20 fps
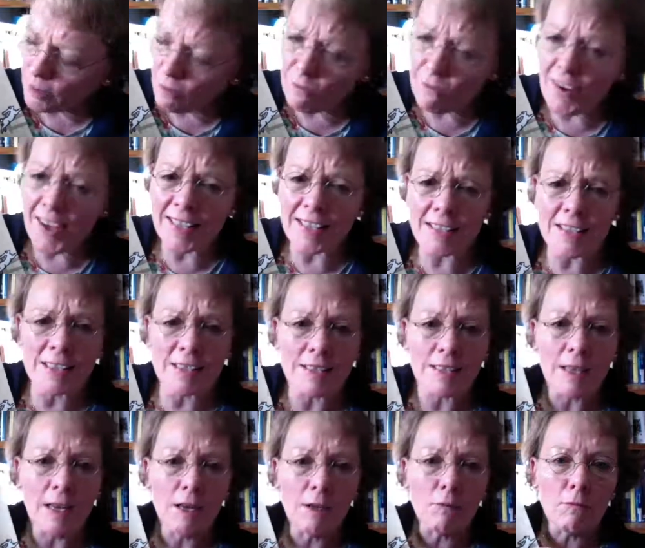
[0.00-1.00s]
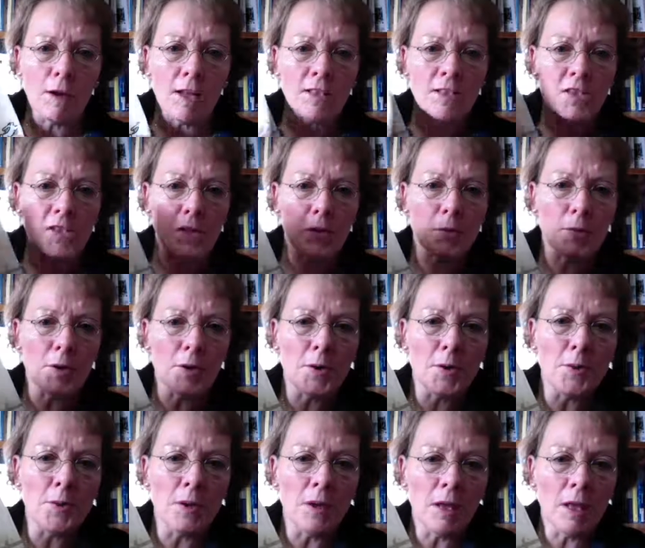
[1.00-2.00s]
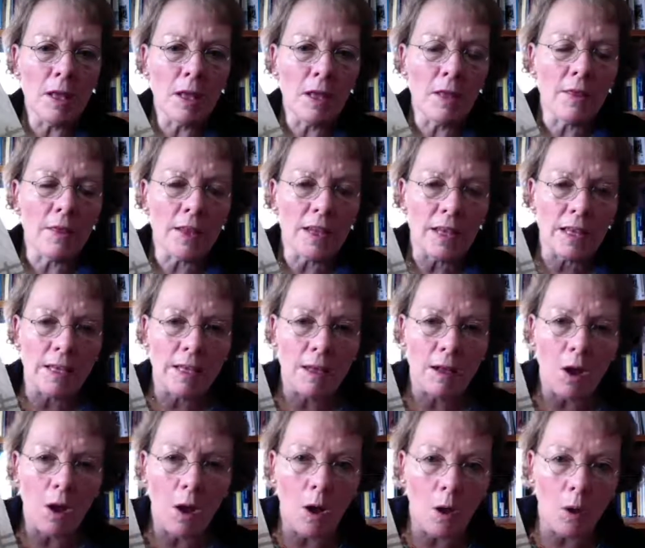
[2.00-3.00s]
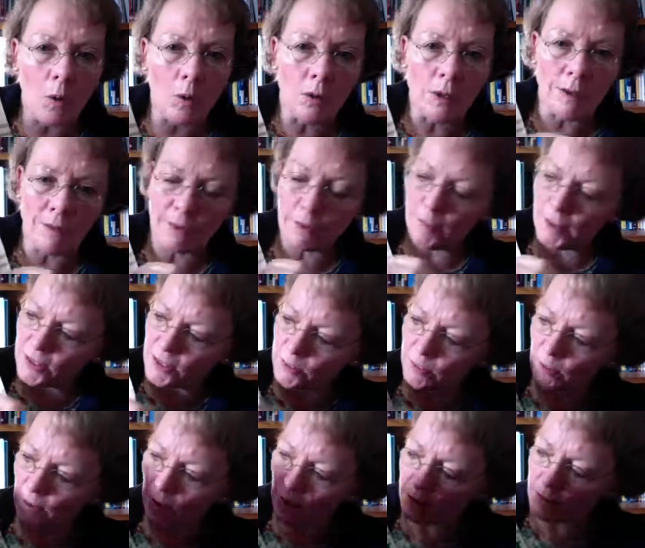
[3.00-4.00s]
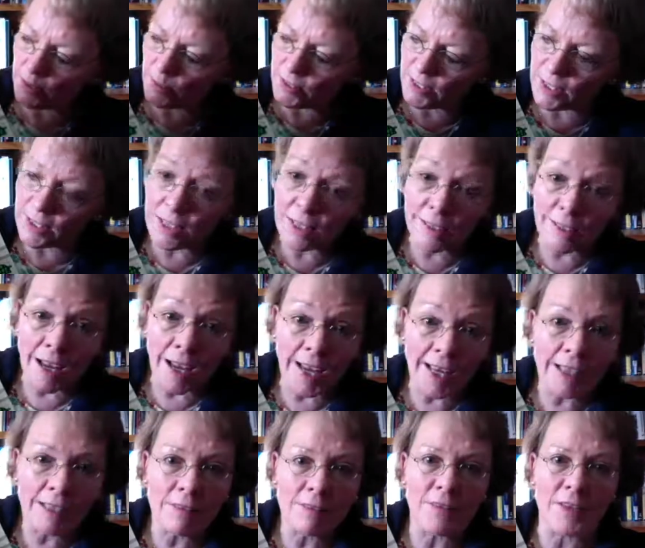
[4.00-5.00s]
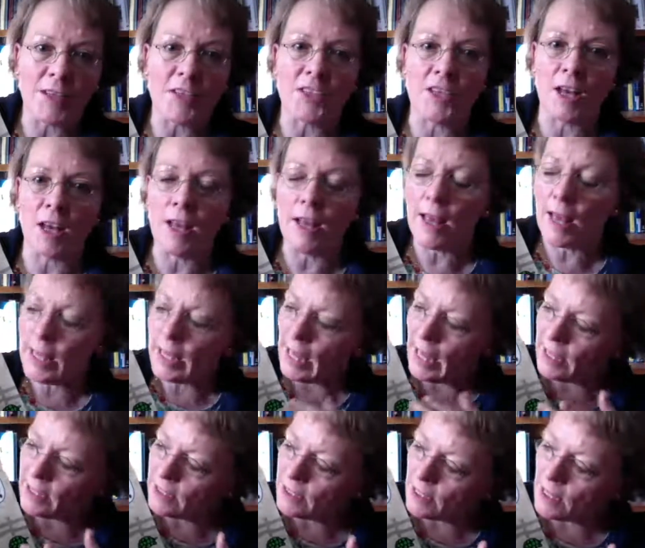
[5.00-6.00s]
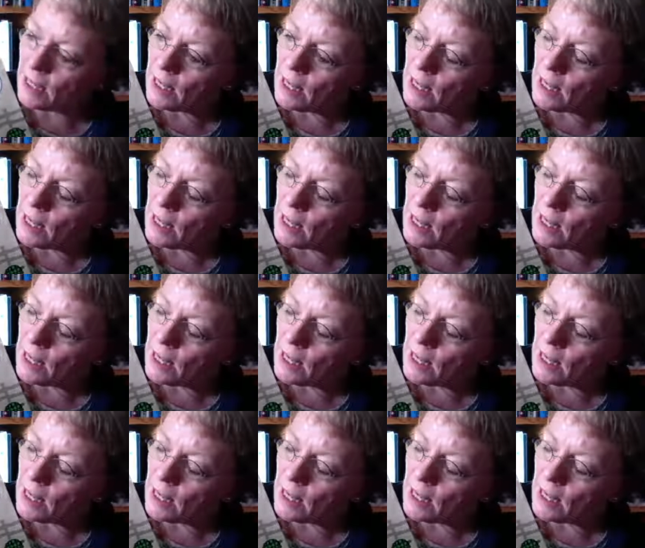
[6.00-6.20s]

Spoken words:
fence runs through the whole of the picture book, so it's a design feature. And